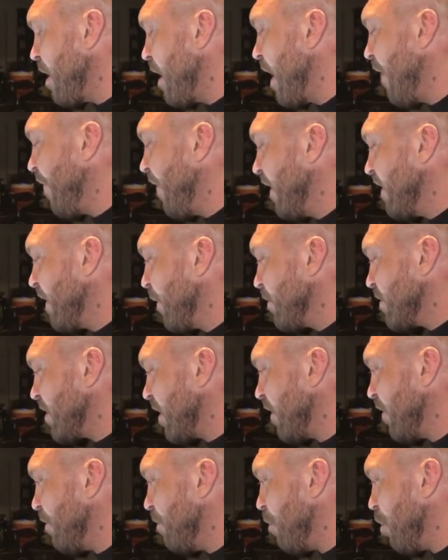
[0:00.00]
I think there was a
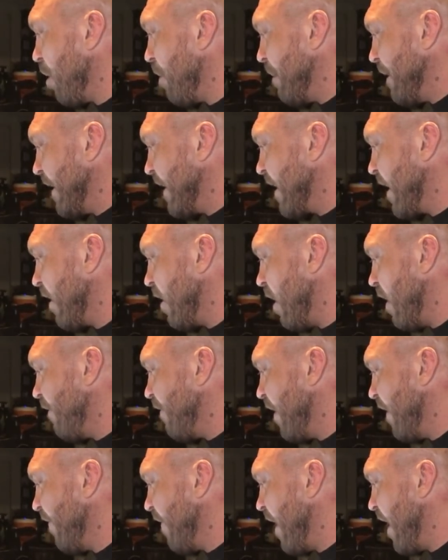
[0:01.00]
little more, but it cut
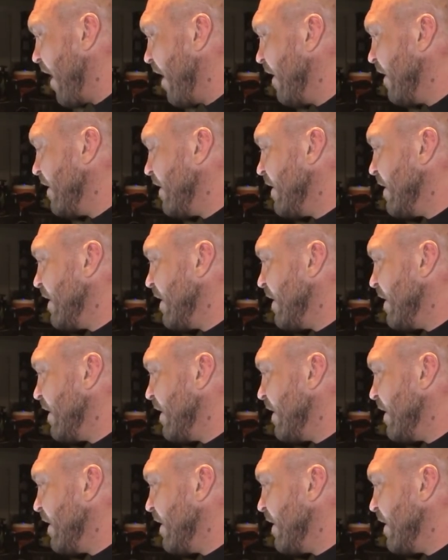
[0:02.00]
off on that.